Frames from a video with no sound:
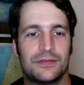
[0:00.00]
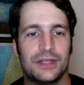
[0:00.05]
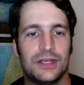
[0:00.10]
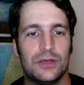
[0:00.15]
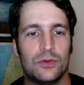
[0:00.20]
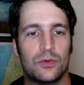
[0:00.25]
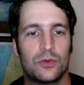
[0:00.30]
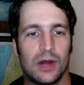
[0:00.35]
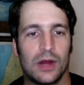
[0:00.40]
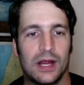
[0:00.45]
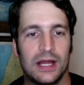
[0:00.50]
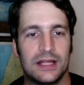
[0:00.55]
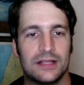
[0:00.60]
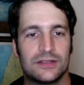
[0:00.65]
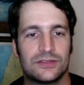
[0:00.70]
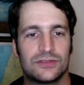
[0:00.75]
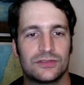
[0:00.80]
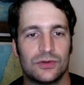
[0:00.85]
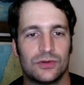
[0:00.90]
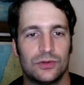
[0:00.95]
the Ukrainian
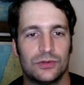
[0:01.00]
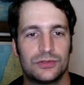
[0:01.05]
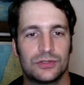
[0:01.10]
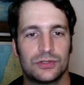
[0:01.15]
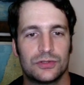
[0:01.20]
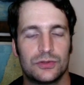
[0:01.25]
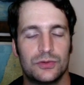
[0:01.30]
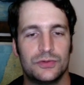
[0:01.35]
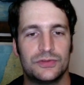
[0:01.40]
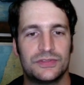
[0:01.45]
soldier who